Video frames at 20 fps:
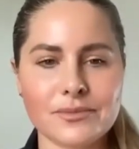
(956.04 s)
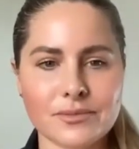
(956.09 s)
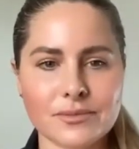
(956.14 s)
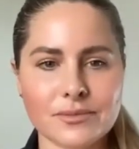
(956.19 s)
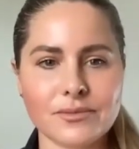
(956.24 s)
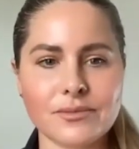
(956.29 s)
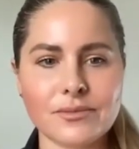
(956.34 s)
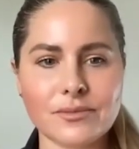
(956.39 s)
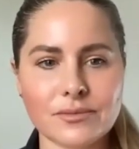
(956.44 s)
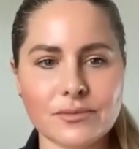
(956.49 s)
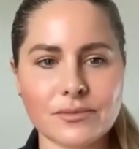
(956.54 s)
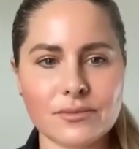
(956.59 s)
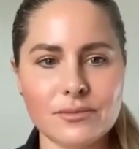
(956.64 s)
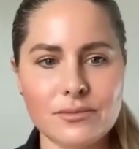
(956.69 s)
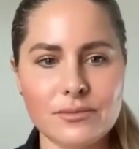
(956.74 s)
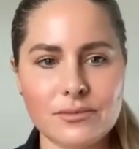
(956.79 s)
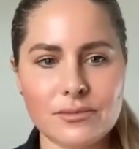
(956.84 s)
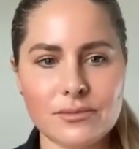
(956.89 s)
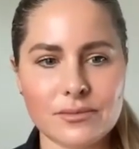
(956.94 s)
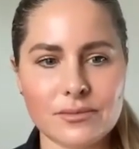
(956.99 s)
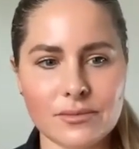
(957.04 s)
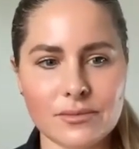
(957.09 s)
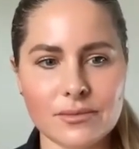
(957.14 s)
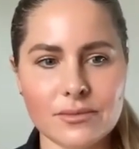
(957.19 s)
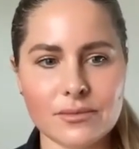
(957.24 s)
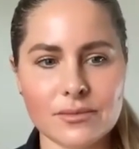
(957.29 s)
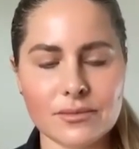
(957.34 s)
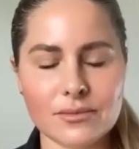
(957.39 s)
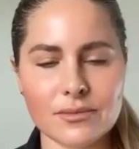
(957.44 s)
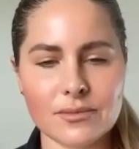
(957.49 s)

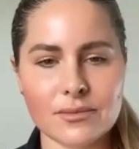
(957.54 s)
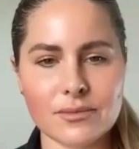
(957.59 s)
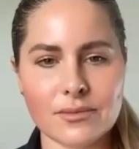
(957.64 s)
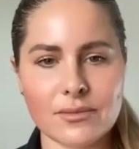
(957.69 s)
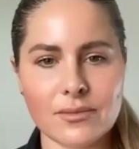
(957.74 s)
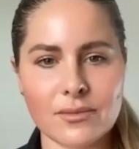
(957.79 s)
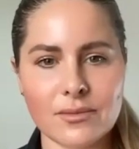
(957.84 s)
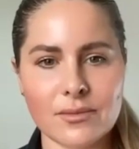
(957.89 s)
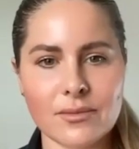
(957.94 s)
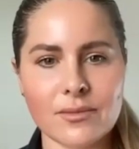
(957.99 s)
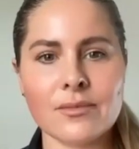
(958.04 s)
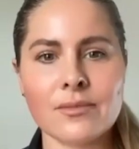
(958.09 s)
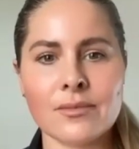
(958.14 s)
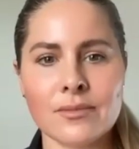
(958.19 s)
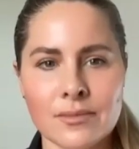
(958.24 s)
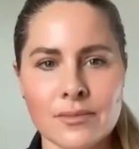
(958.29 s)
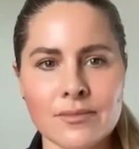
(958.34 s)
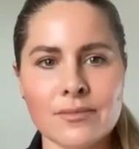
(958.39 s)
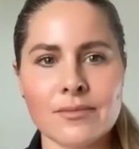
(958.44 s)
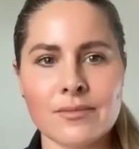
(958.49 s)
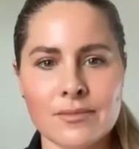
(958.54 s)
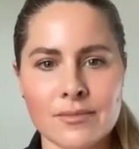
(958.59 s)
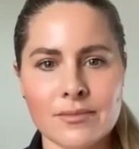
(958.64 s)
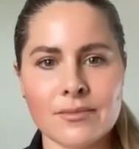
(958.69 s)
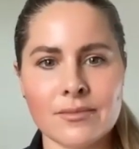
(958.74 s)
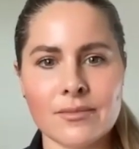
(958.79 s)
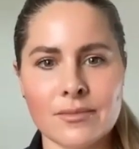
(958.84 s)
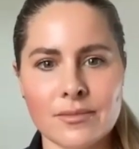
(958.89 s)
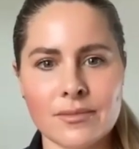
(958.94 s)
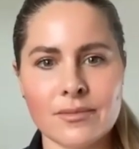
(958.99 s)

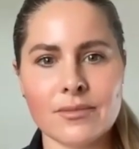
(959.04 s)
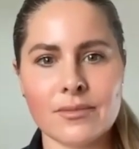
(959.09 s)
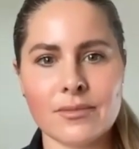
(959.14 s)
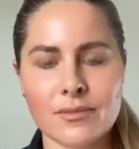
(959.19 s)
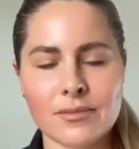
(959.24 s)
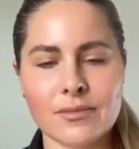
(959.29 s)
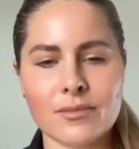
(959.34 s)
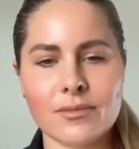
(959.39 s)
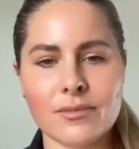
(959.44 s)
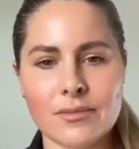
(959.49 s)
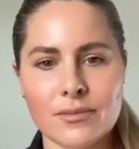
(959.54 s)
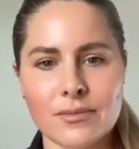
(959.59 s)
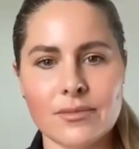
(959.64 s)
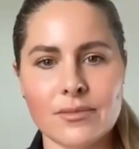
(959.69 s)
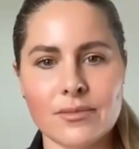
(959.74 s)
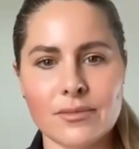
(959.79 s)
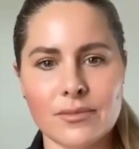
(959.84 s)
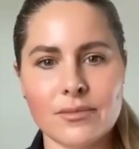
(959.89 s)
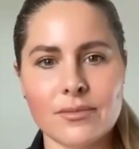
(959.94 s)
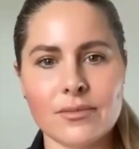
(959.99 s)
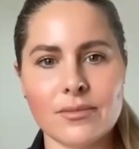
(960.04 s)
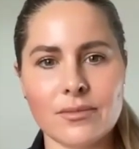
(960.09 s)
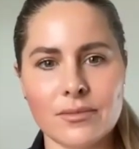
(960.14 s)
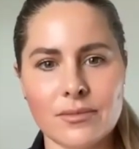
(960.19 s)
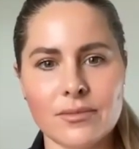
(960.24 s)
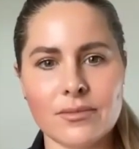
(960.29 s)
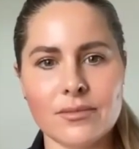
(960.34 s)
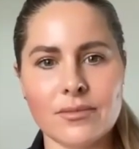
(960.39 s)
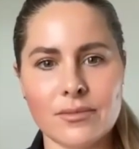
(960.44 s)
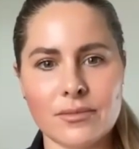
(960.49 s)

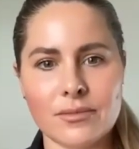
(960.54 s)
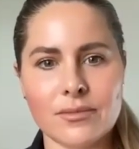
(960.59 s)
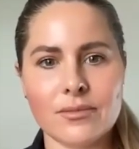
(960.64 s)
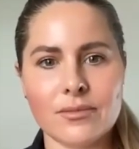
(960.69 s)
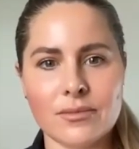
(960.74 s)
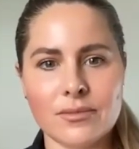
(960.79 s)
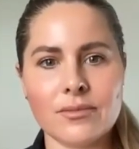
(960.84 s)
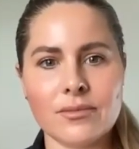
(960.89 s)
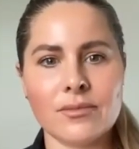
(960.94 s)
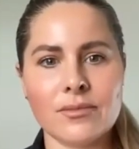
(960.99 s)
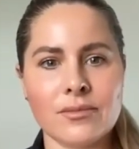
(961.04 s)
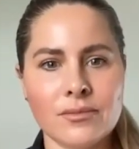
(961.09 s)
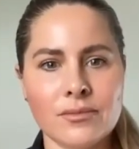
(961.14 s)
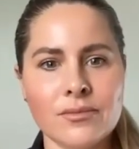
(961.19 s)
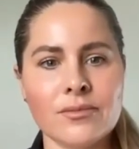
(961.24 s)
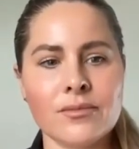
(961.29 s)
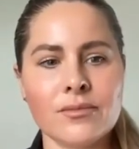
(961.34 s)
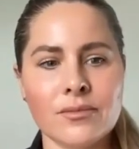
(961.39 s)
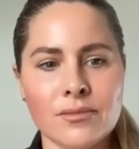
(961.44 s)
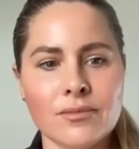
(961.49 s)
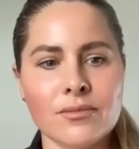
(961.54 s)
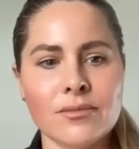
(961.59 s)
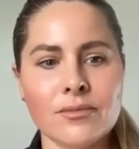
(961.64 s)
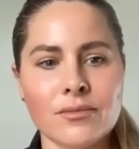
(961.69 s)
[no speech]